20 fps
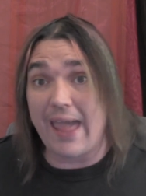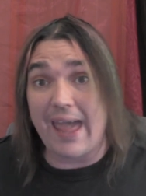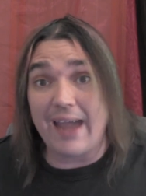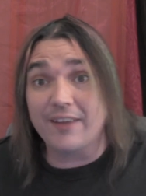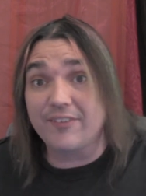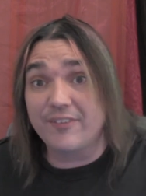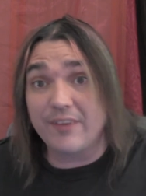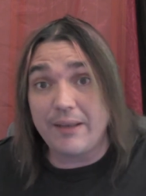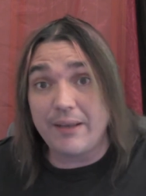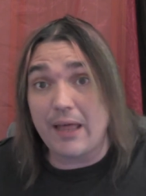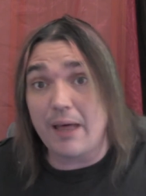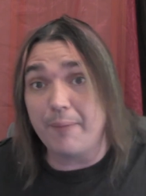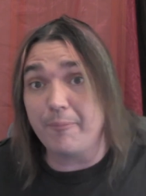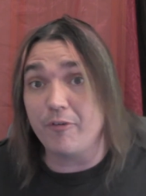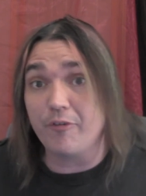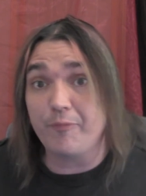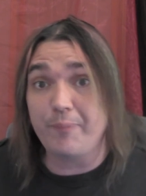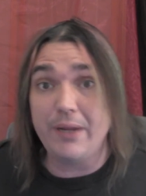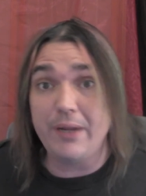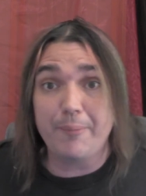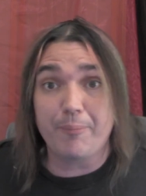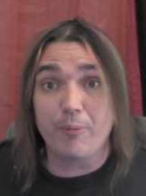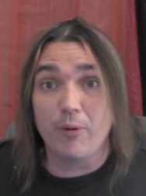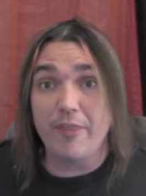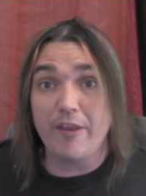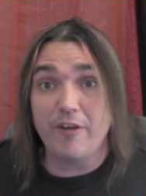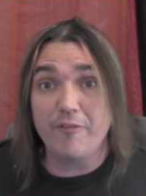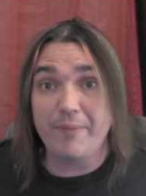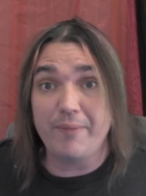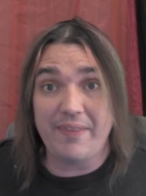X number of people
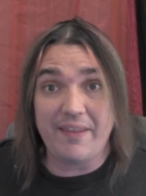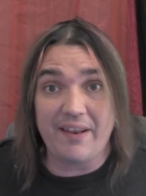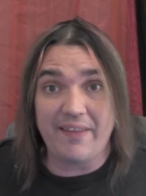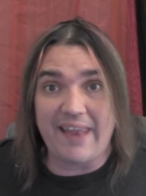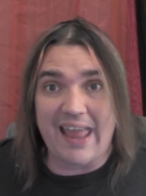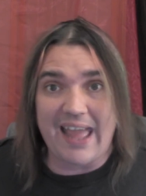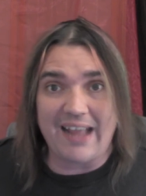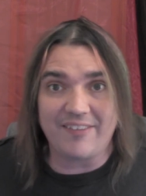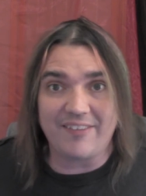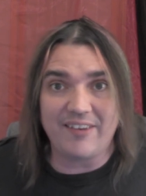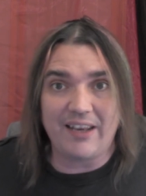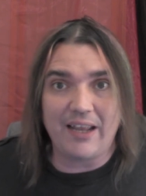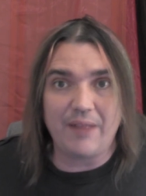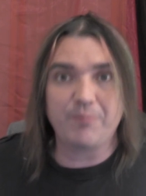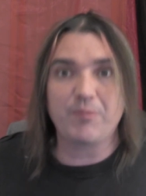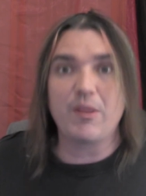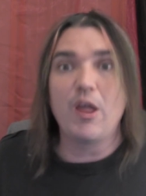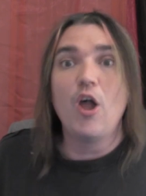that have been in an accident.